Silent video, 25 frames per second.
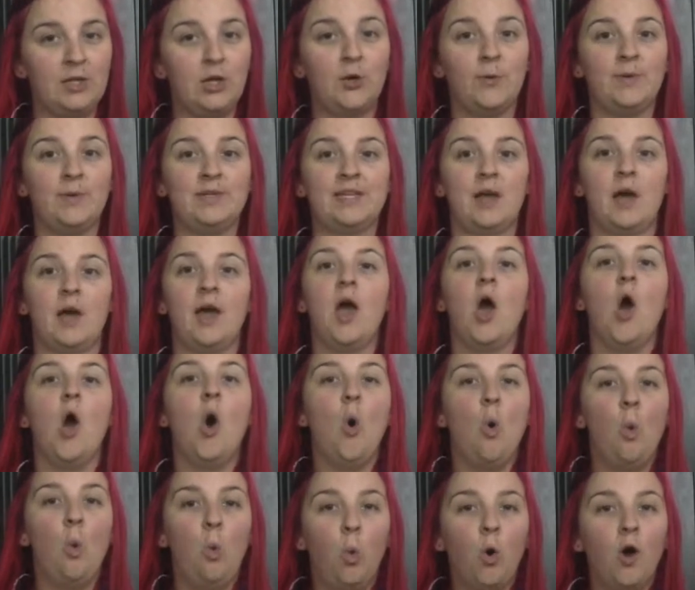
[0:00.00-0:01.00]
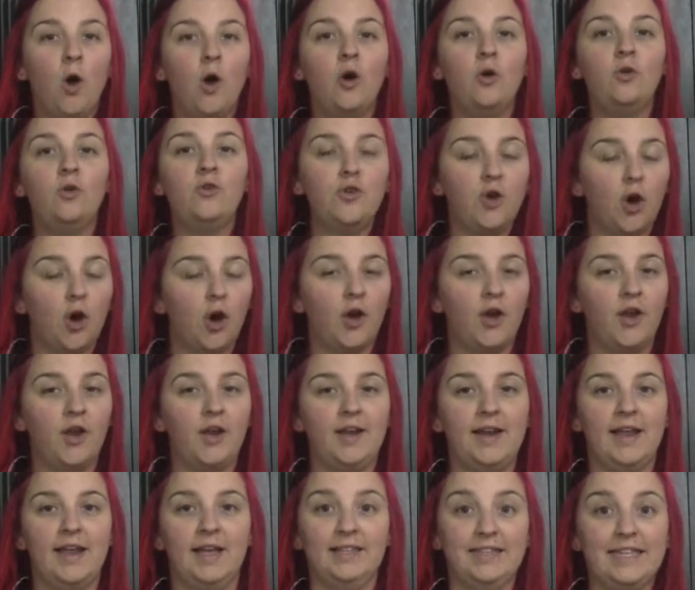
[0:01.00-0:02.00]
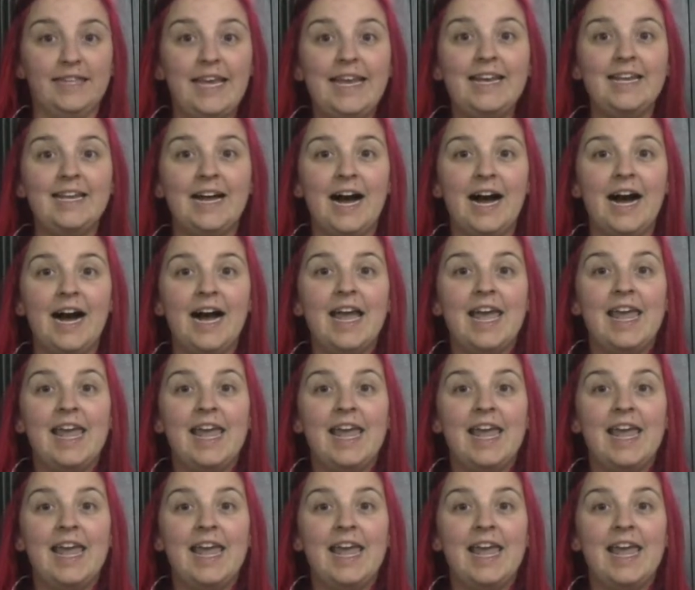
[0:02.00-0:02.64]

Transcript: who is a world-known leader